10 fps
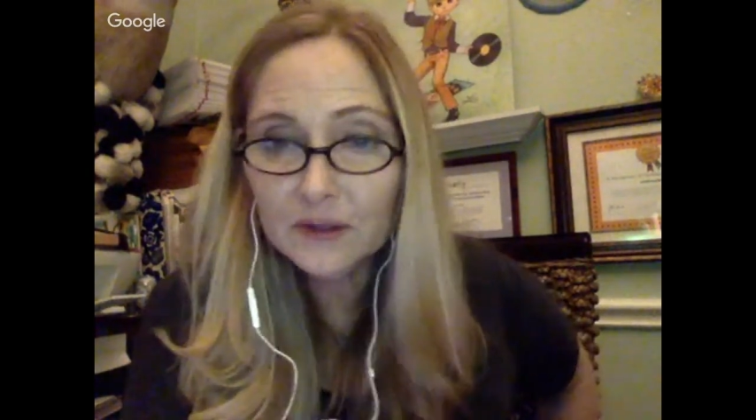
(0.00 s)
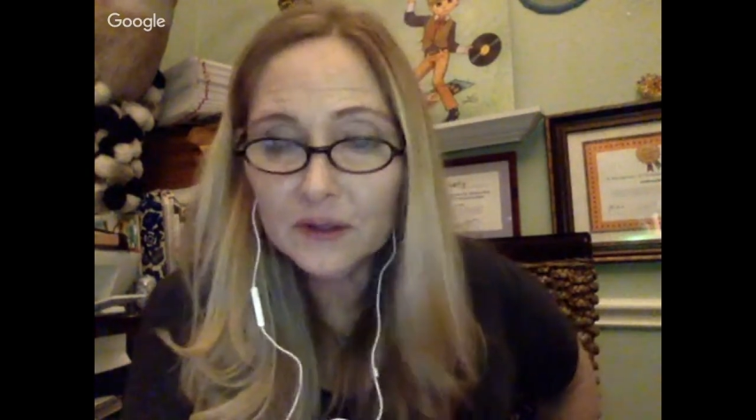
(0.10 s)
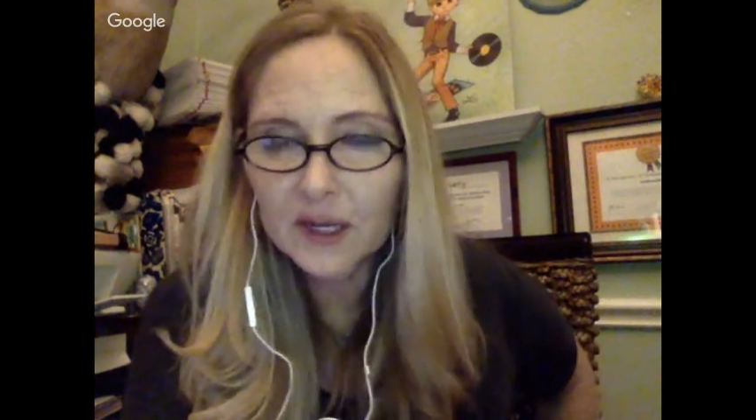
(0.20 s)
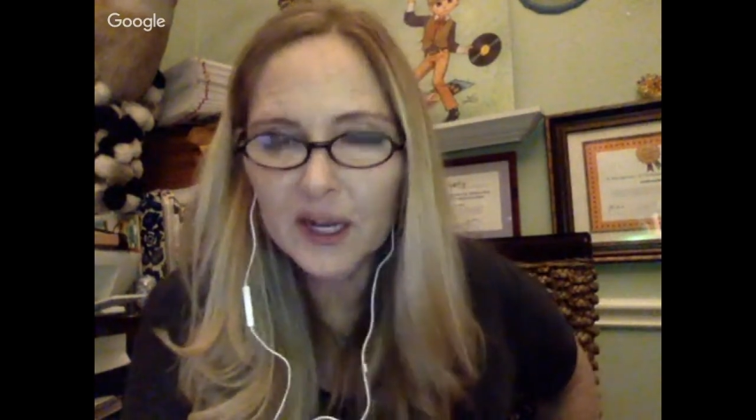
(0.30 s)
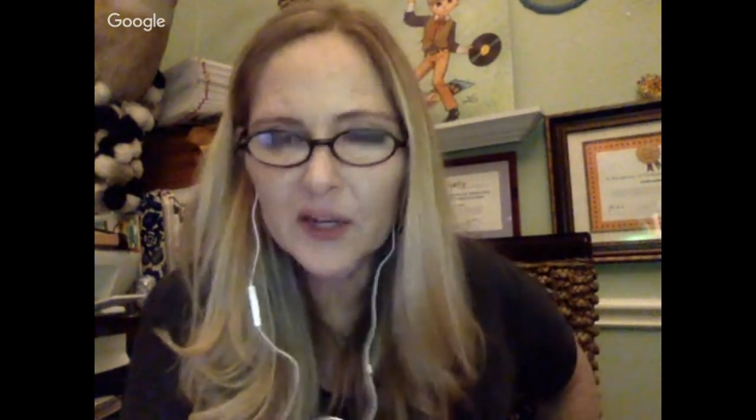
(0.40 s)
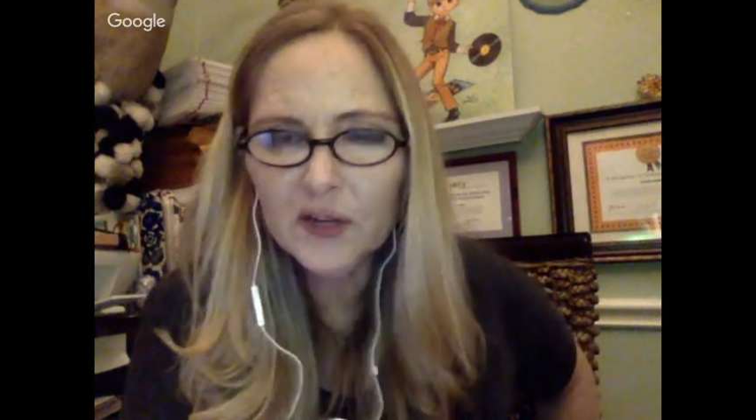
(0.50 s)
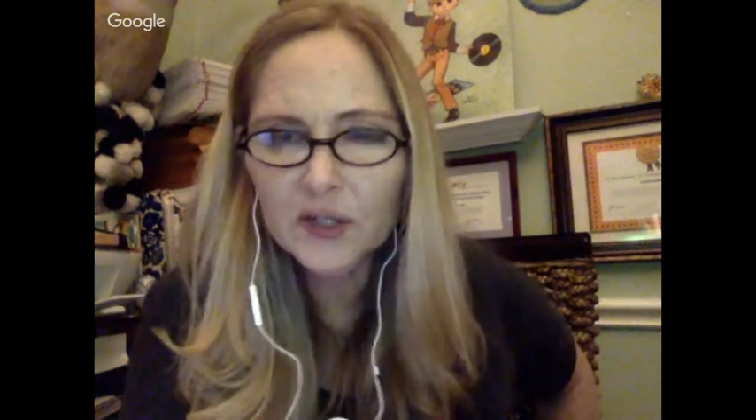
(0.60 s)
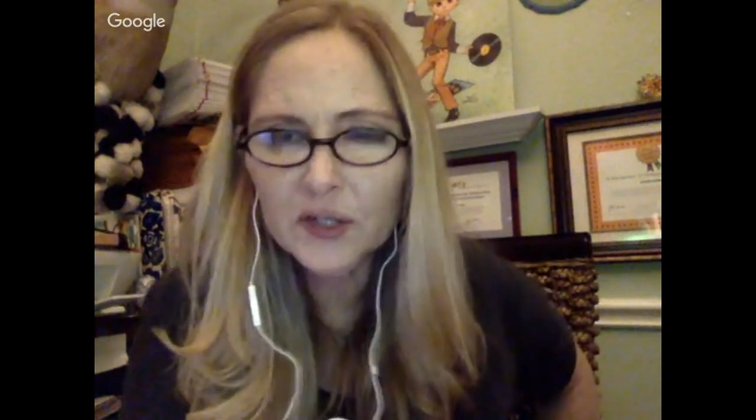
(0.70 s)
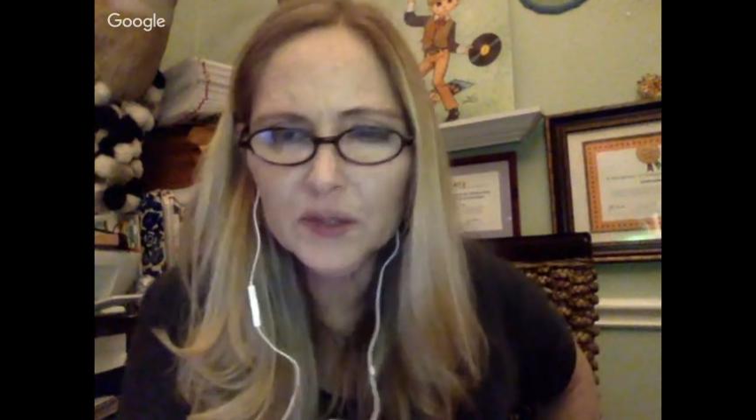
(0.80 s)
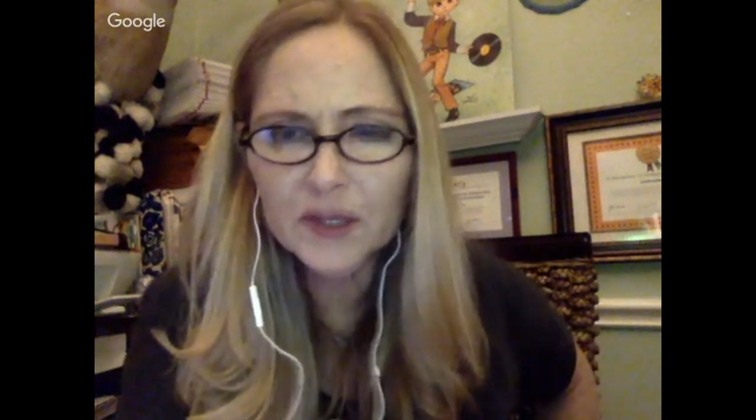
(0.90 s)
And I usually
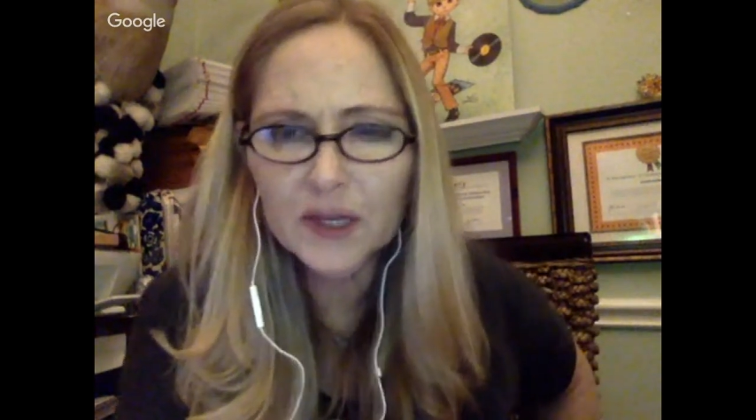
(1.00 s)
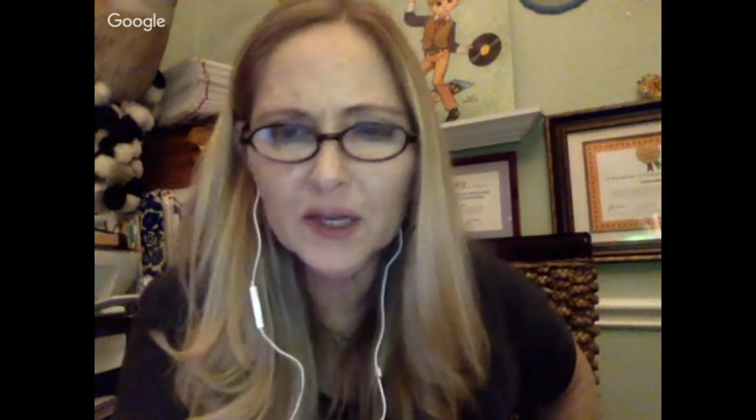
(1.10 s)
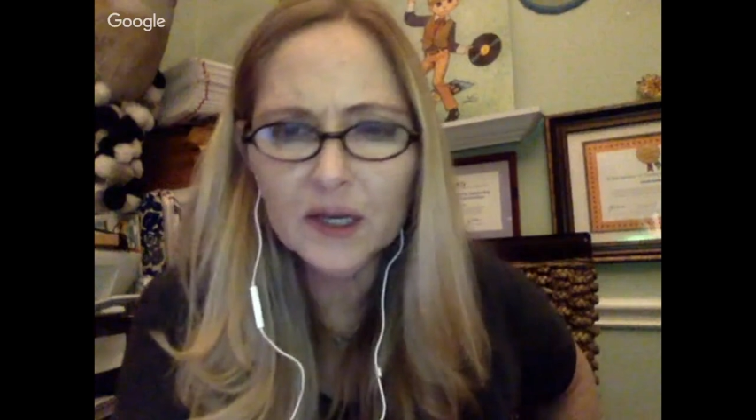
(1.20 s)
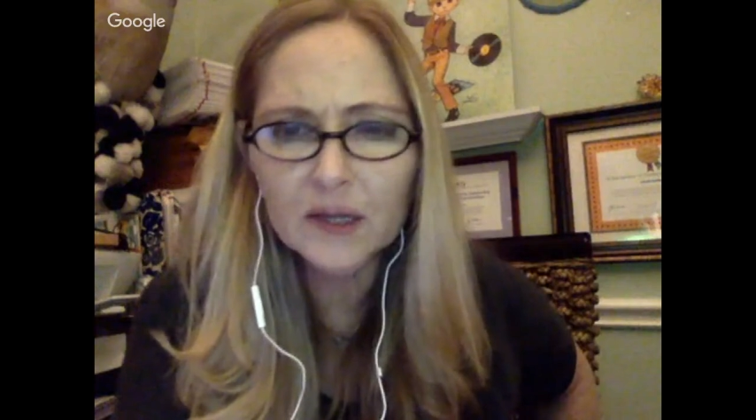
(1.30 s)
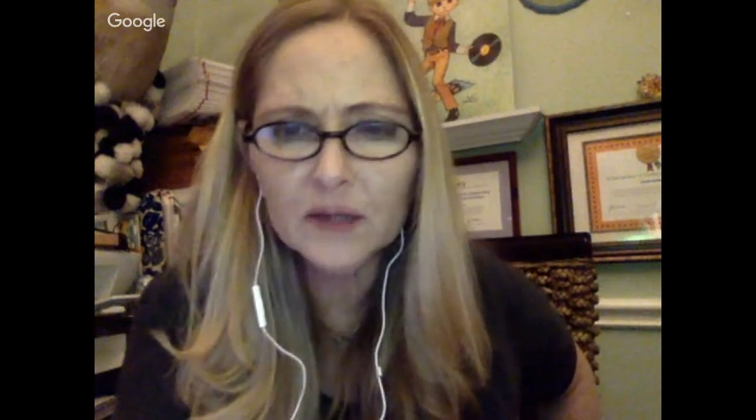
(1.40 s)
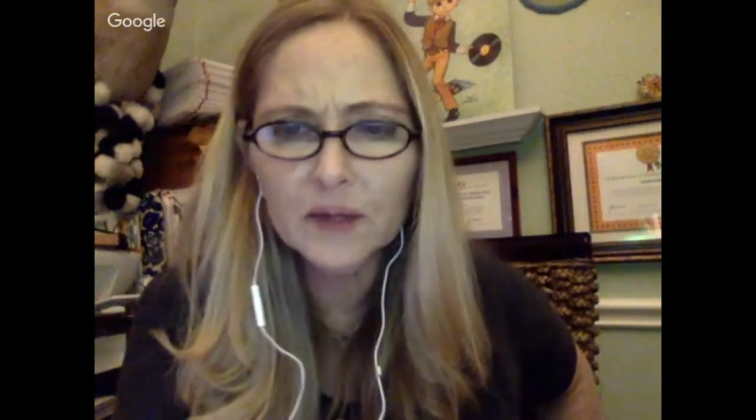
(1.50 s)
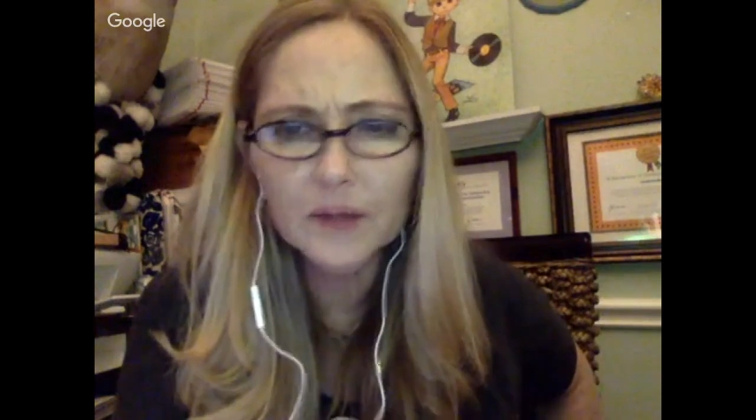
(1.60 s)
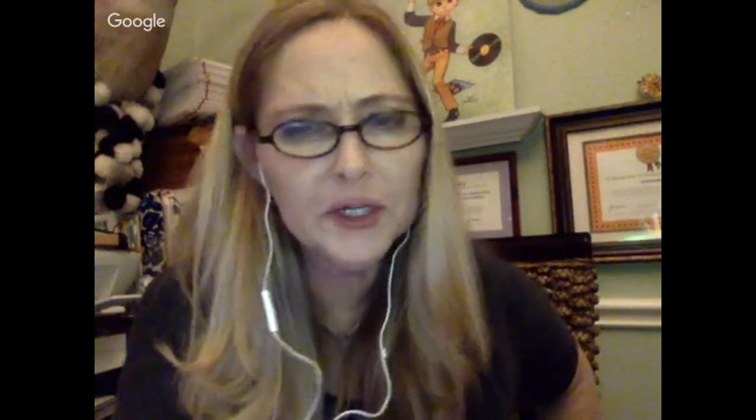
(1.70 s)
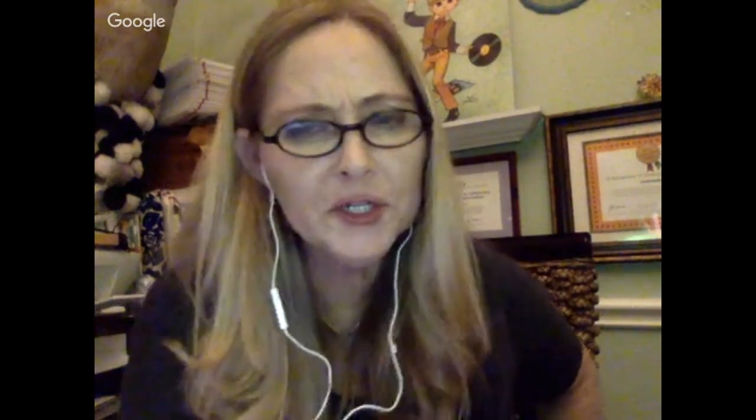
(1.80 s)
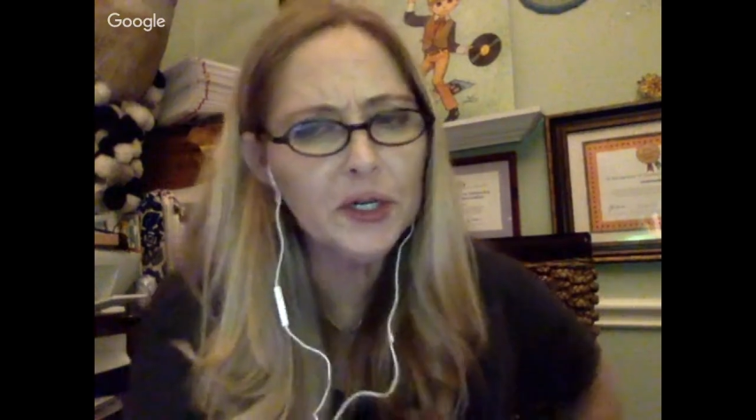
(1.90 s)
put that, I'm pretty
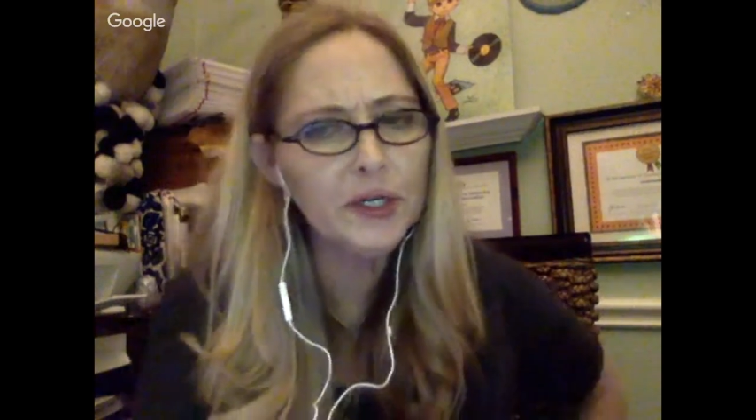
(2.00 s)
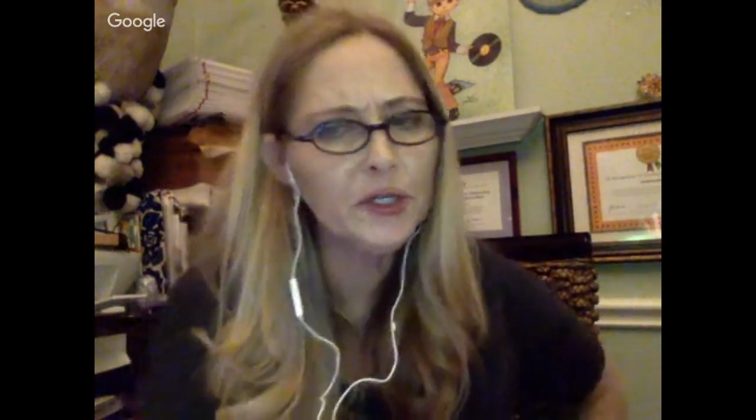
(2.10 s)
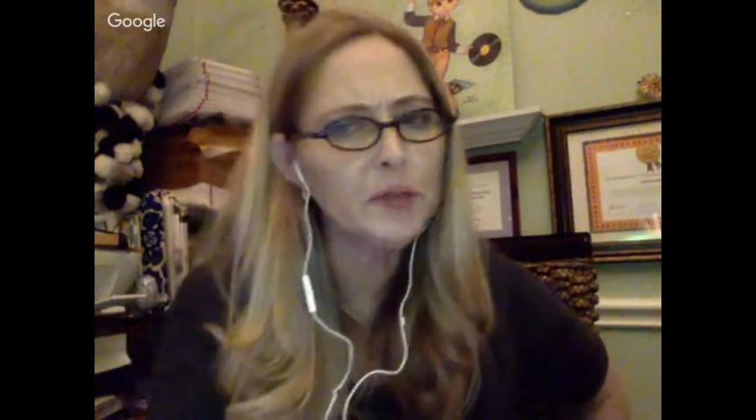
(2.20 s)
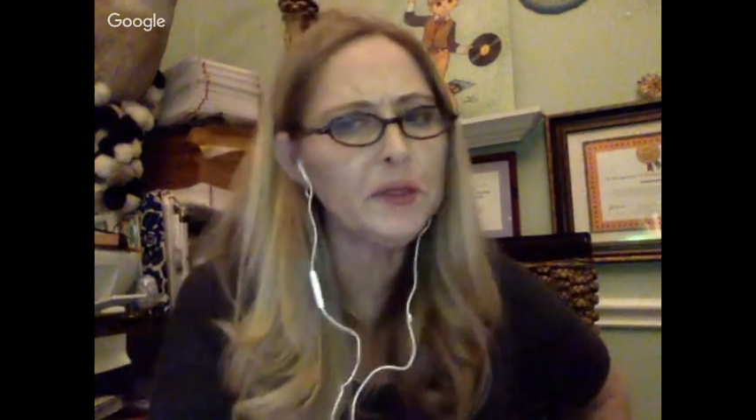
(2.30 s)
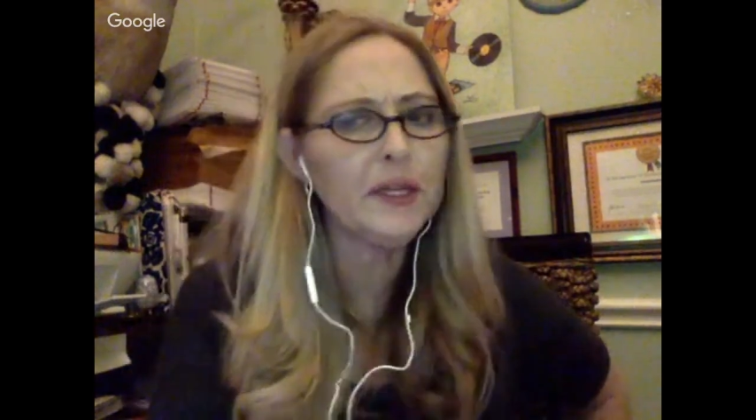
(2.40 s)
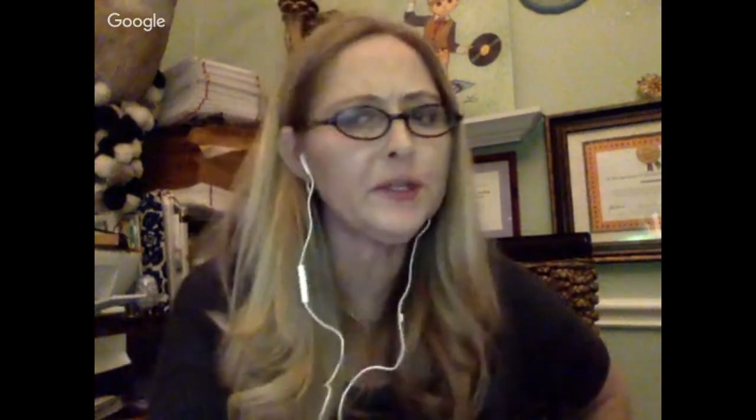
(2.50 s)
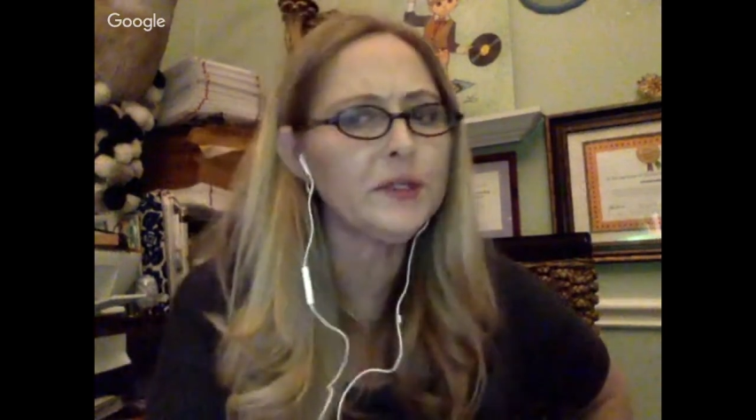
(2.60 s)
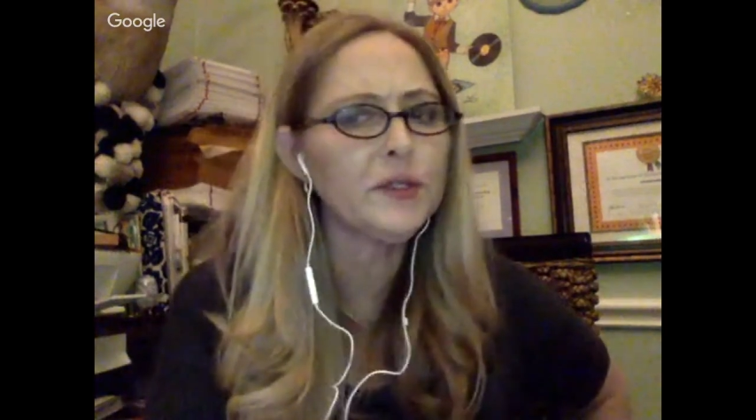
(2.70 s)
sure I usually put that as